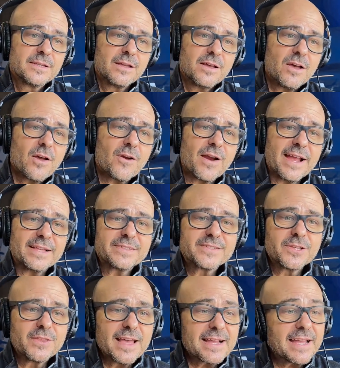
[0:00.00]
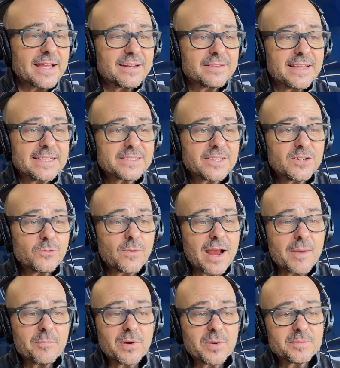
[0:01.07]
All right, so that's going to
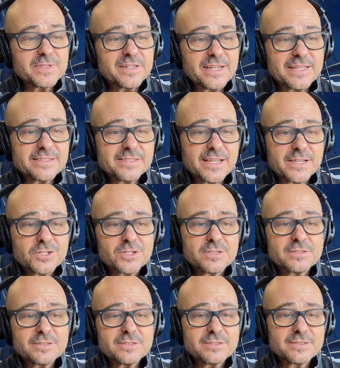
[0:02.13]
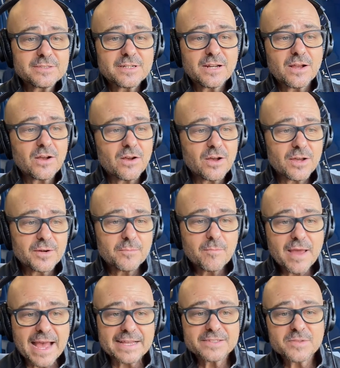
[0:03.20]
wrap up today's session on
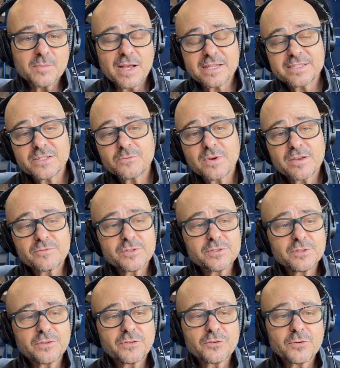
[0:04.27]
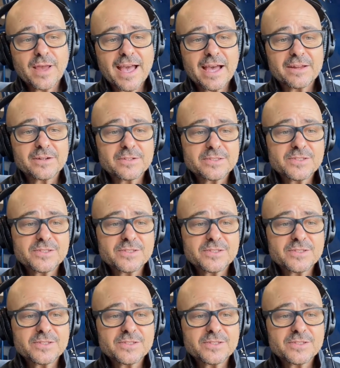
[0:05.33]
maximizing revenue through add-on